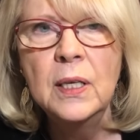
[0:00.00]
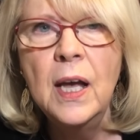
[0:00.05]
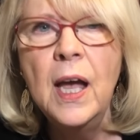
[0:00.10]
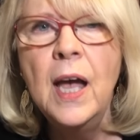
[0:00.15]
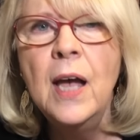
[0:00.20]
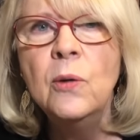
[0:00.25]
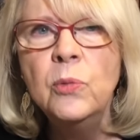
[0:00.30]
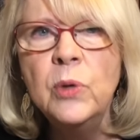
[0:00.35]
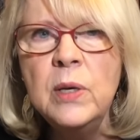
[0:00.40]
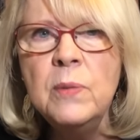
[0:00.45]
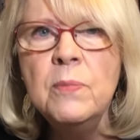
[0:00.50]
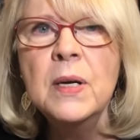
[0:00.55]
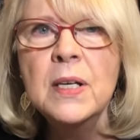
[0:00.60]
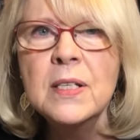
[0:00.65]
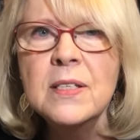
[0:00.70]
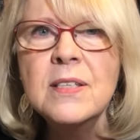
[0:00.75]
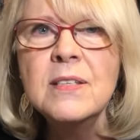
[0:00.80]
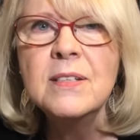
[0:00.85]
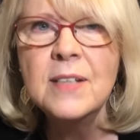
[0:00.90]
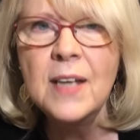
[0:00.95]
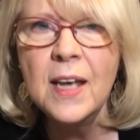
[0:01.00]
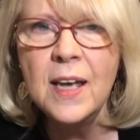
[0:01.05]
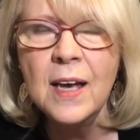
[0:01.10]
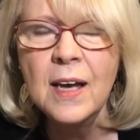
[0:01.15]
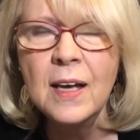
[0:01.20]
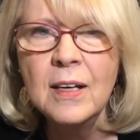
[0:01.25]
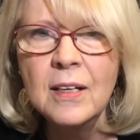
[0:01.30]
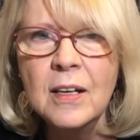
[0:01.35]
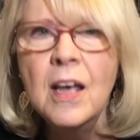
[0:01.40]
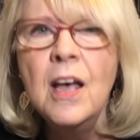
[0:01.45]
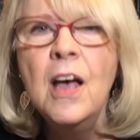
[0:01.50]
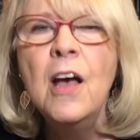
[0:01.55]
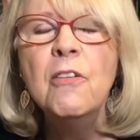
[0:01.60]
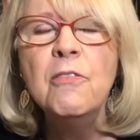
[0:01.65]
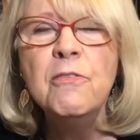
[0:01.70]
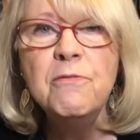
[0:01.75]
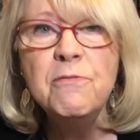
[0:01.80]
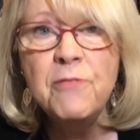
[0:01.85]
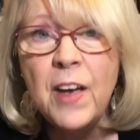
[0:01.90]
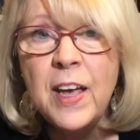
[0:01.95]
And we must stand
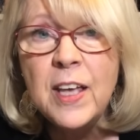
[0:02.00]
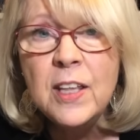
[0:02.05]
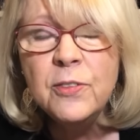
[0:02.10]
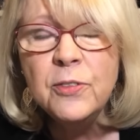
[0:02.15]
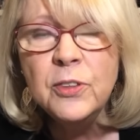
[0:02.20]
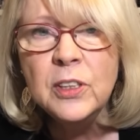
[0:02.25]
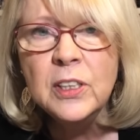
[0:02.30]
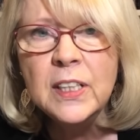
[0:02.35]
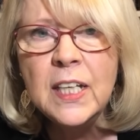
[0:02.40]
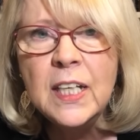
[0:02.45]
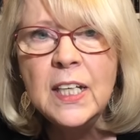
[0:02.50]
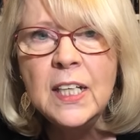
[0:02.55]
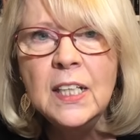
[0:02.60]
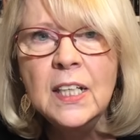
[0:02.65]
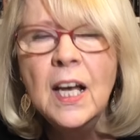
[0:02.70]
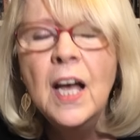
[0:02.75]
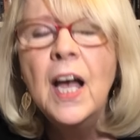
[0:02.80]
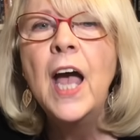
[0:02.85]
faithfully